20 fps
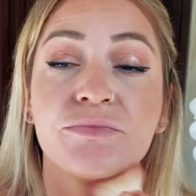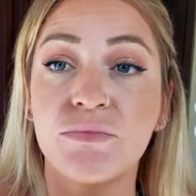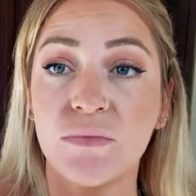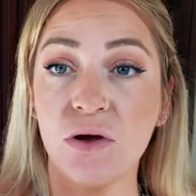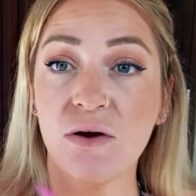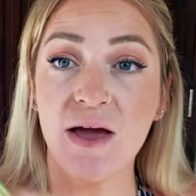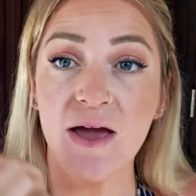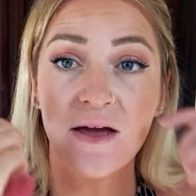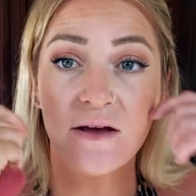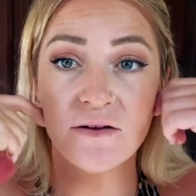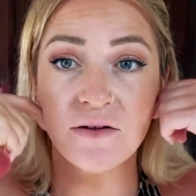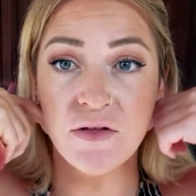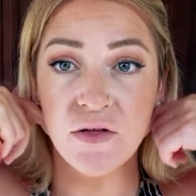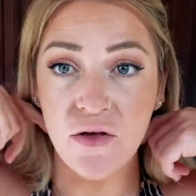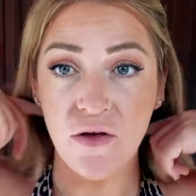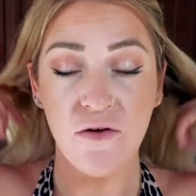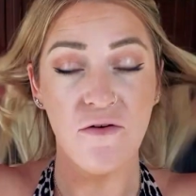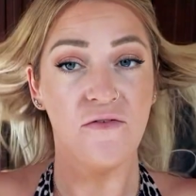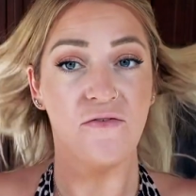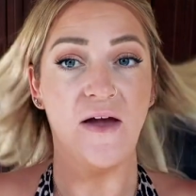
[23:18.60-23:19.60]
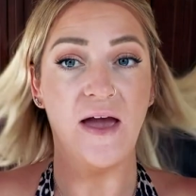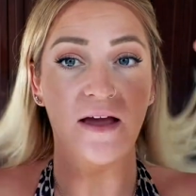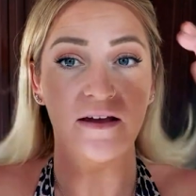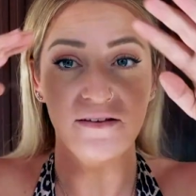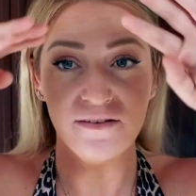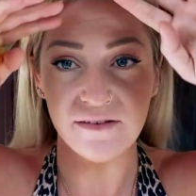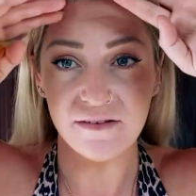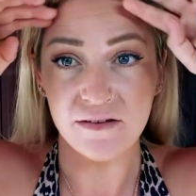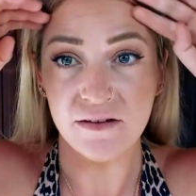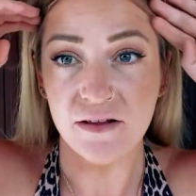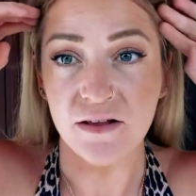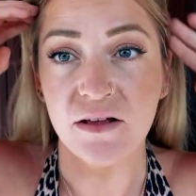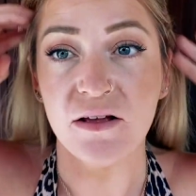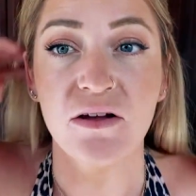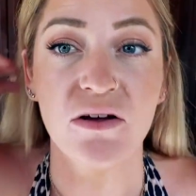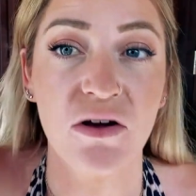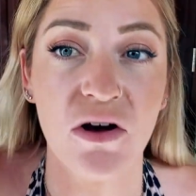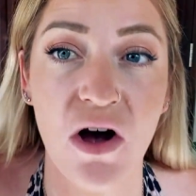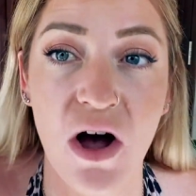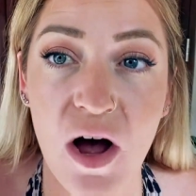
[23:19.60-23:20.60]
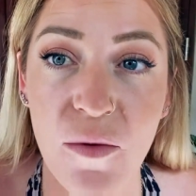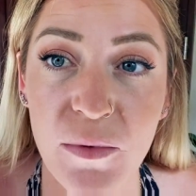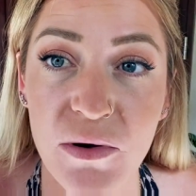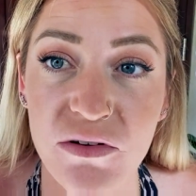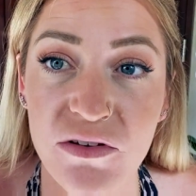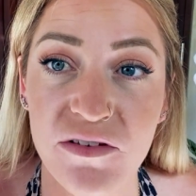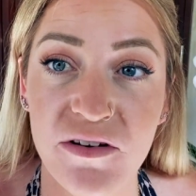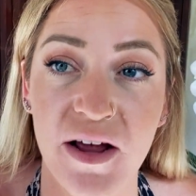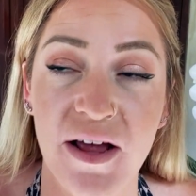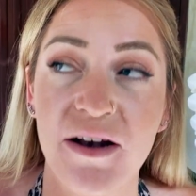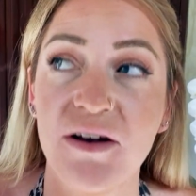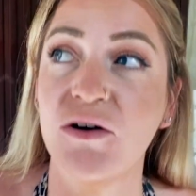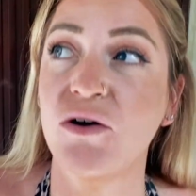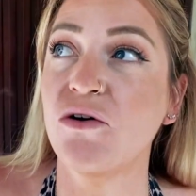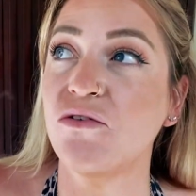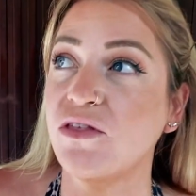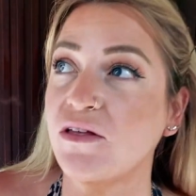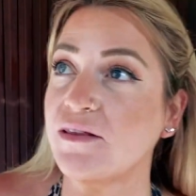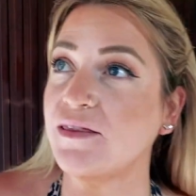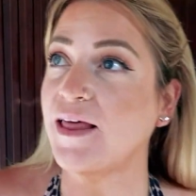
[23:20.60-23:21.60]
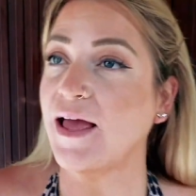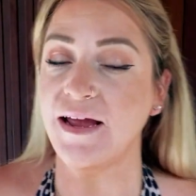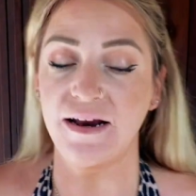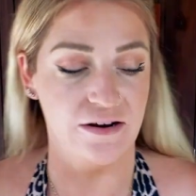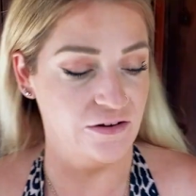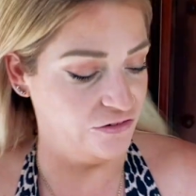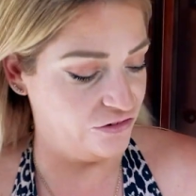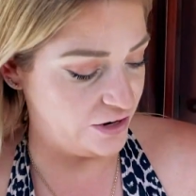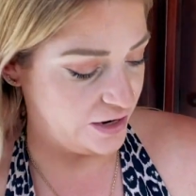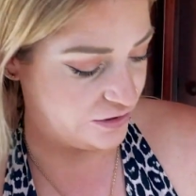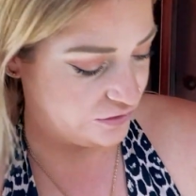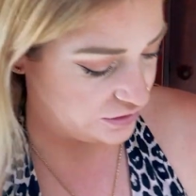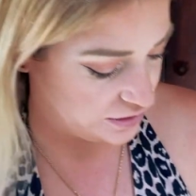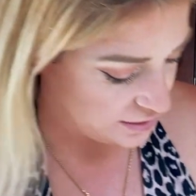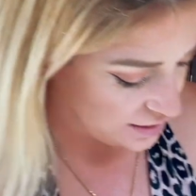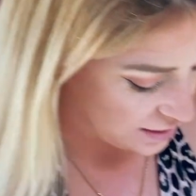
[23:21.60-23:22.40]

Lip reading: Okay, face, almost done. Oh, the light is changing